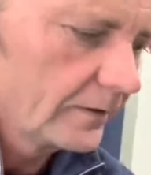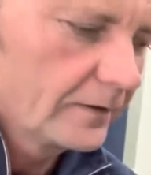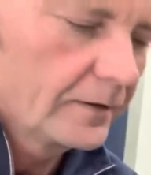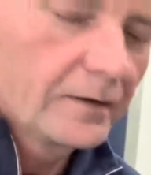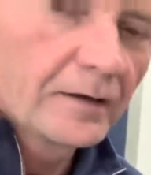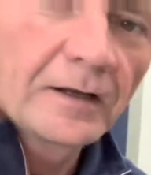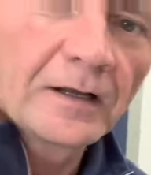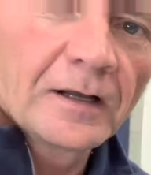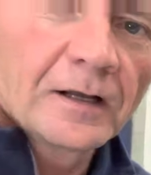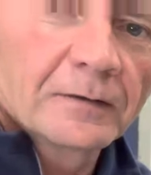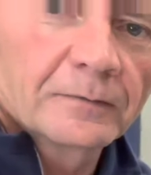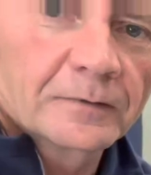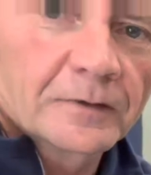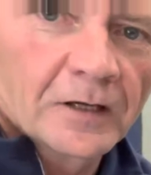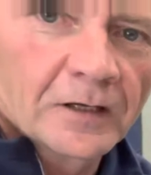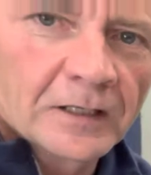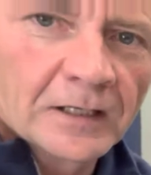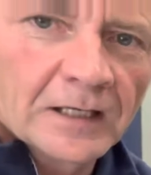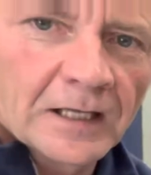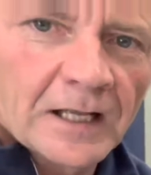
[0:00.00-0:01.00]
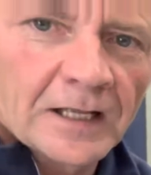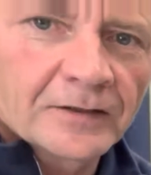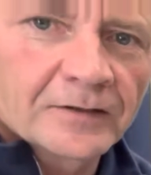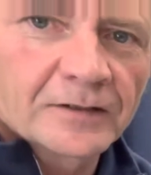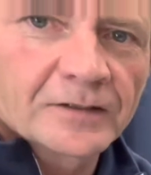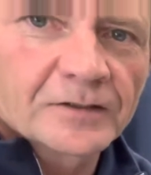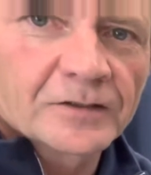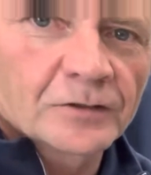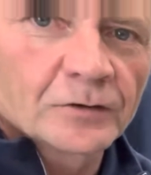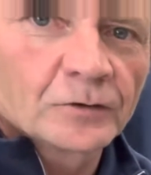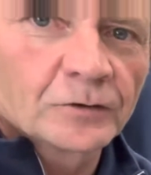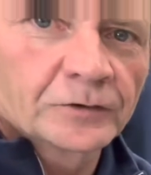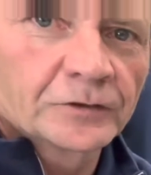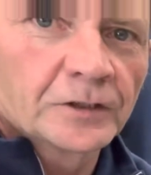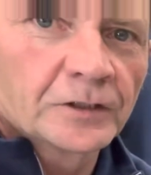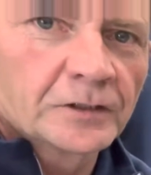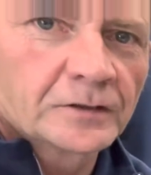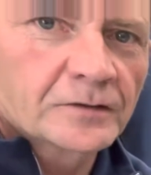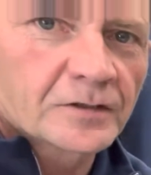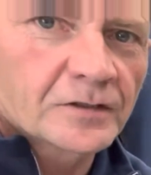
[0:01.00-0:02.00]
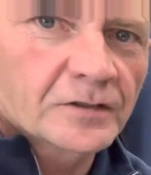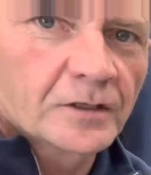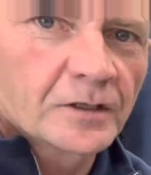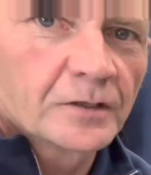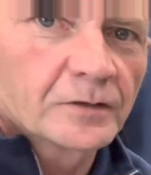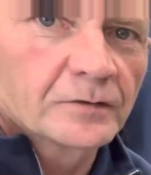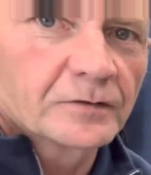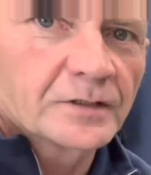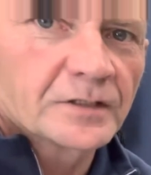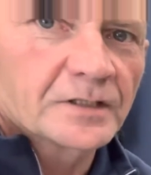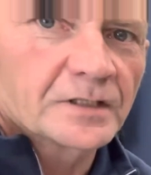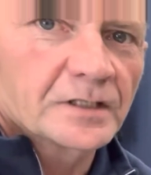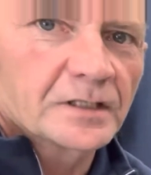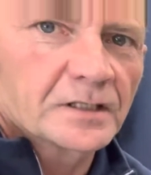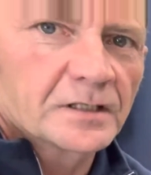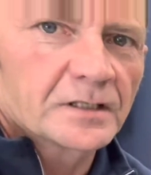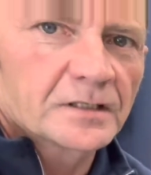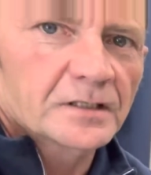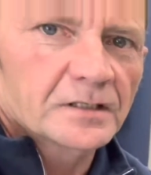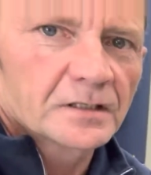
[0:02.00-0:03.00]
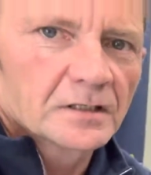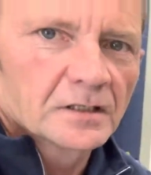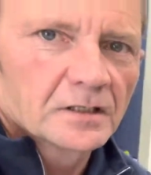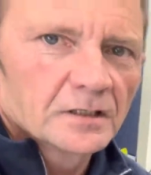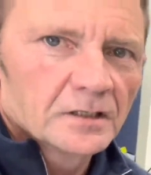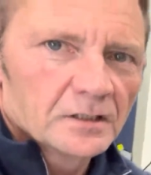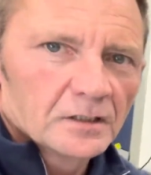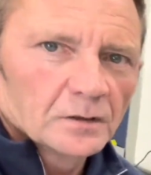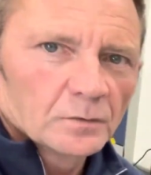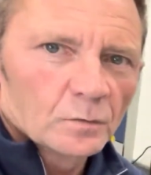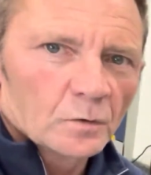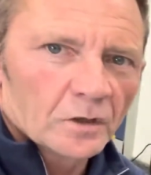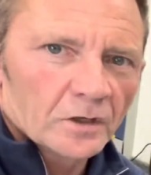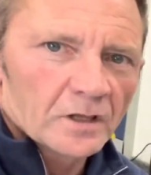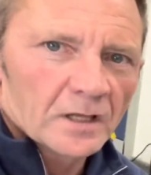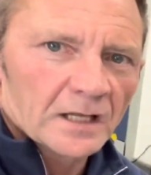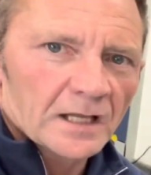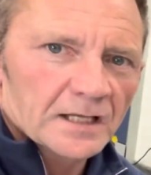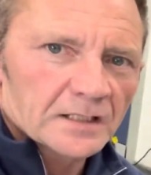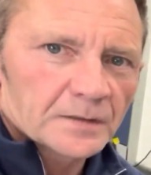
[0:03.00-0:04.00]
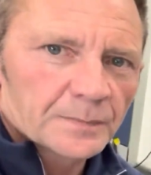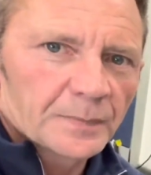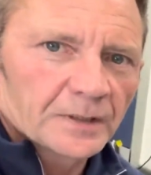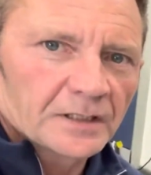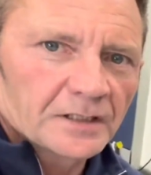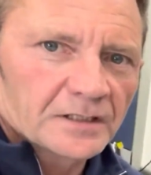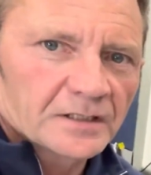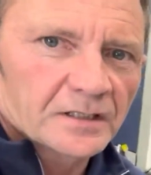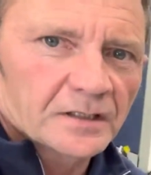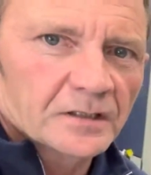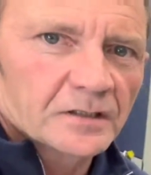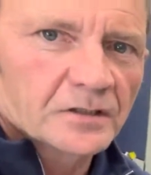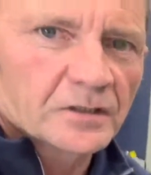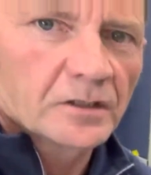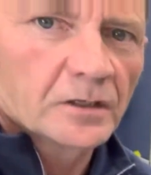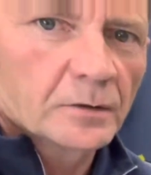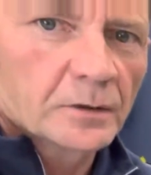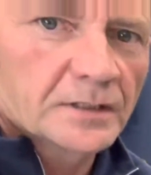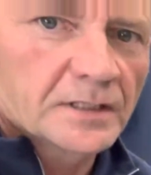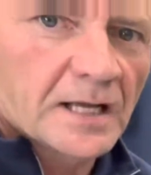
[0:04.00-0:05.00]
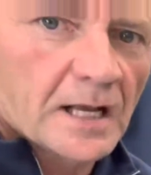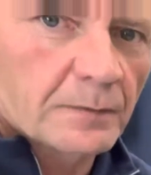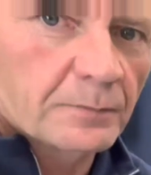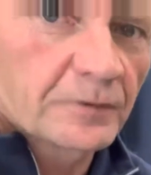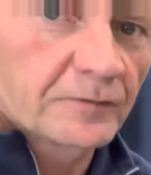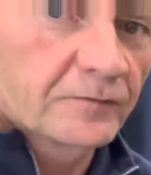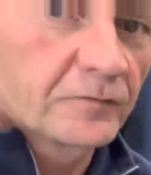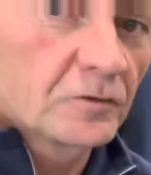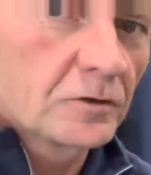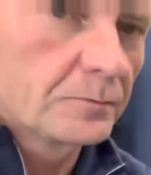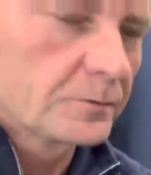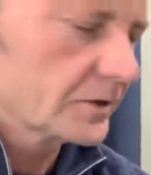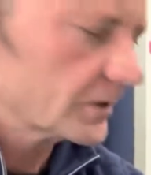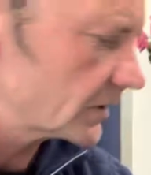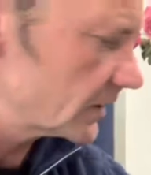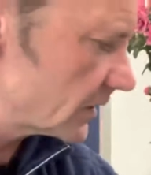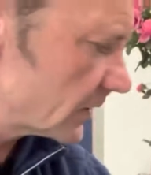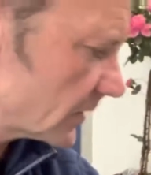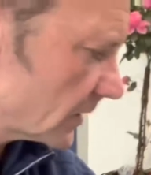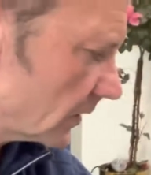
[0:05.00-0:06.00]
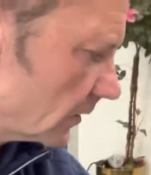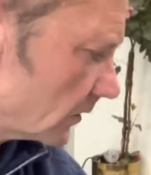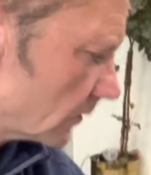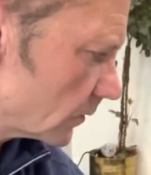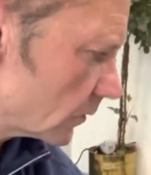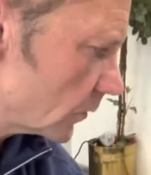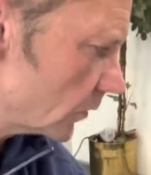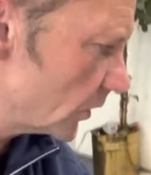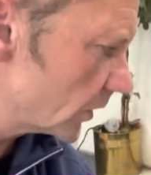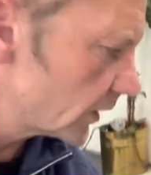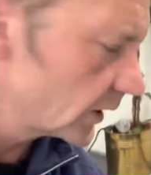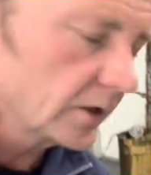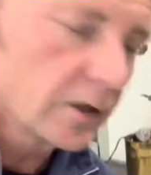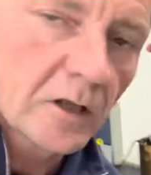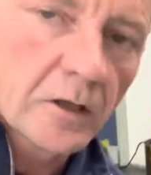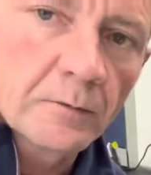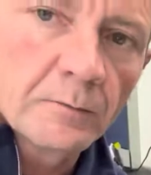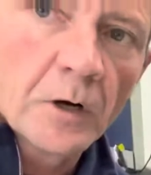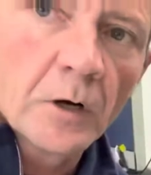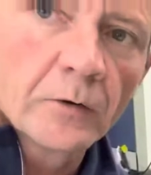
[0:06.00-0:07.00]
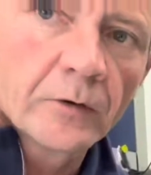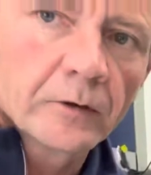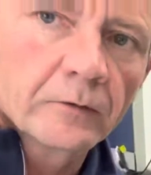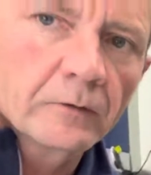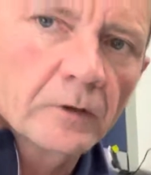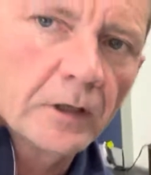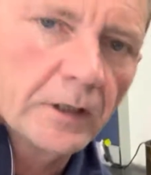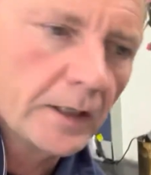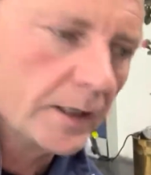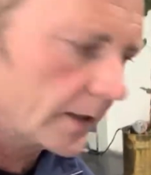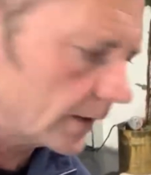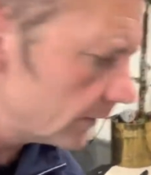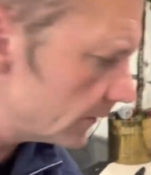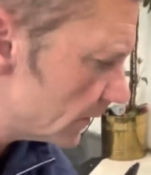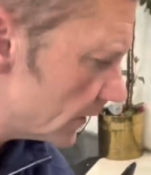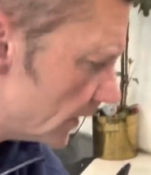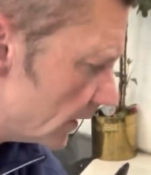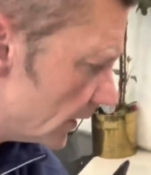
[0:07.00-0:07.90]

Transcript: I'm kind of glad that it's all done. So this is one of the last pieces. So Attack Performance is still working on the motor right now.